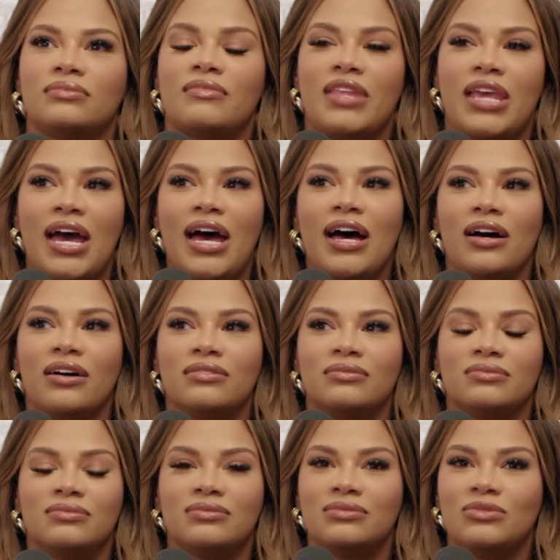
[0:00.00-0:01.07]
Yeah.
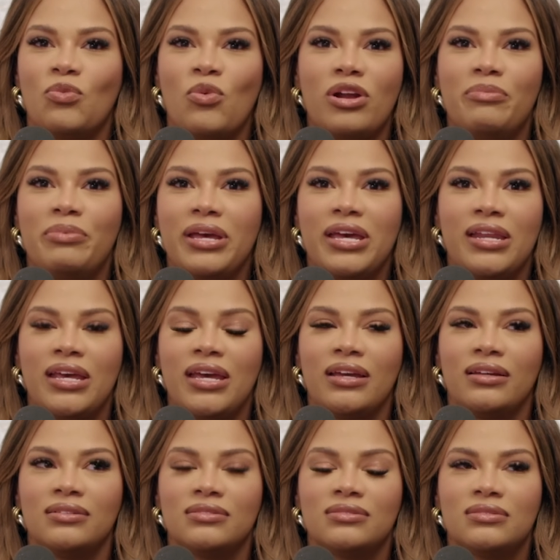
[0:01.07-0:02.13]
What a beginning.
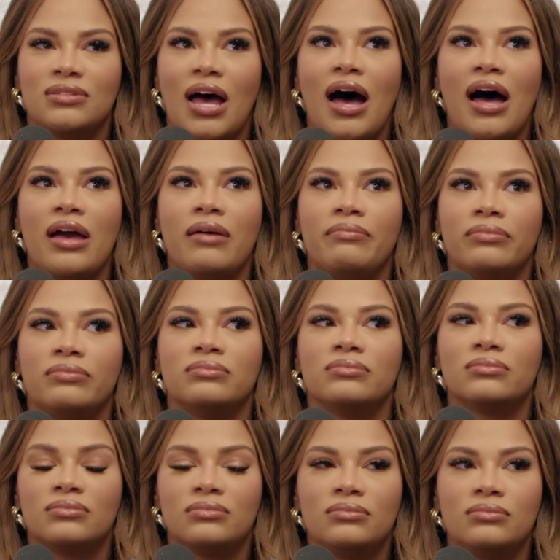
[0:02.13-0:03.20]
I'm
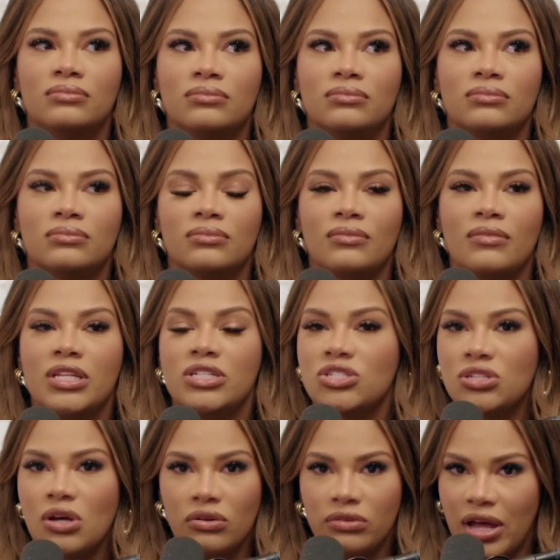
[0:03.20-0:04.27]

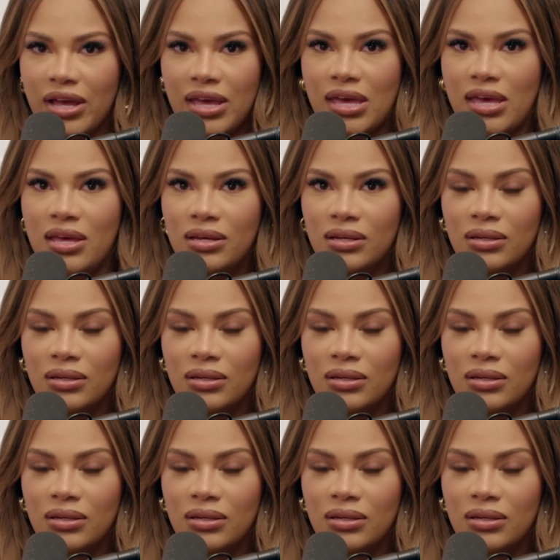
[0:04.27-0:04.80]
so lucky.